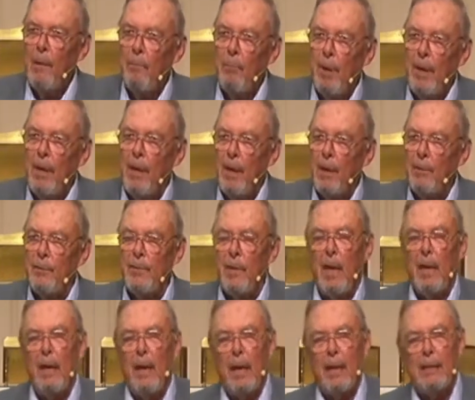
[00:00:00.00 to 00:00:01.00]
because
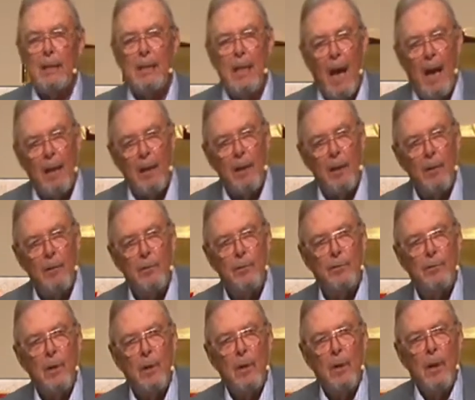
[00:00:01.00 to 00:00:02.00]
they
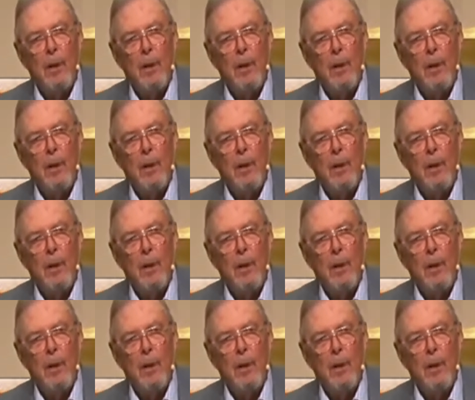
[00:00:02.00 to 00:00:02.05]
acknowledge